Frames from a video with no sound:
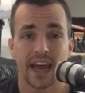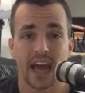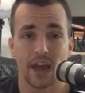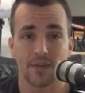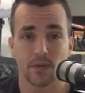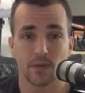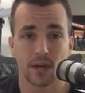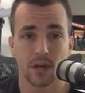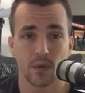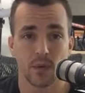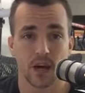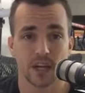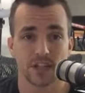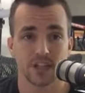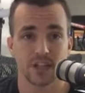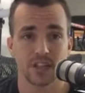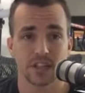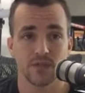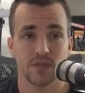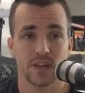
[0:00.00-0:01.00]
Everybody
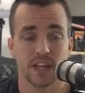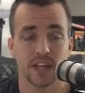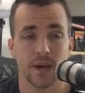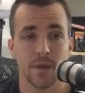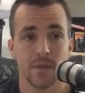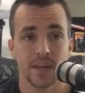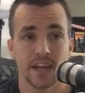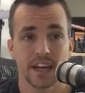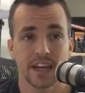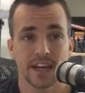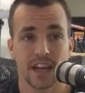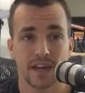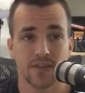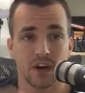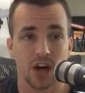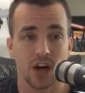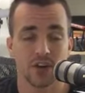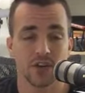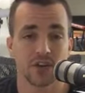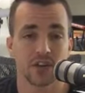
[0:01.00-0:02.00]
watching this video could have
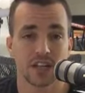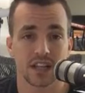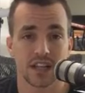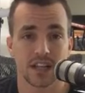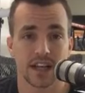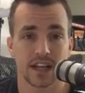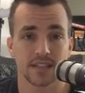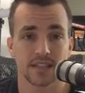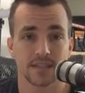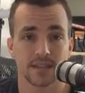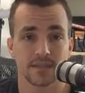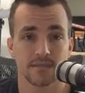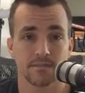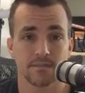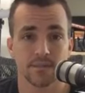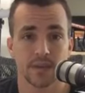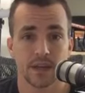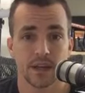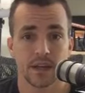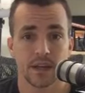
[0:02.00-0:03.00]
100 clients
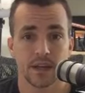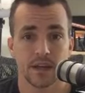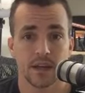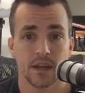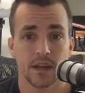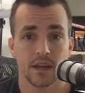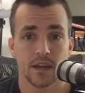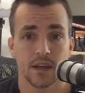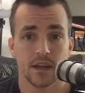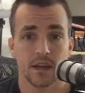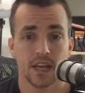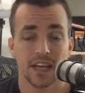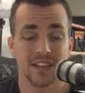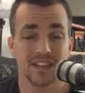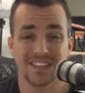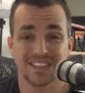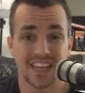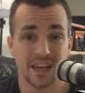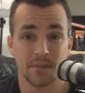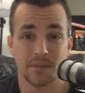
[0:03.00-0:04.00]
in
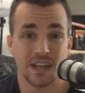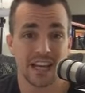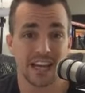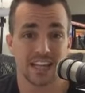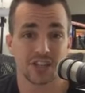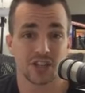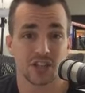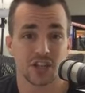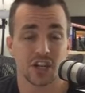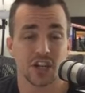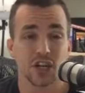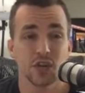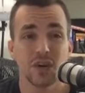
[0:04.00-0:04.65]
the same niche.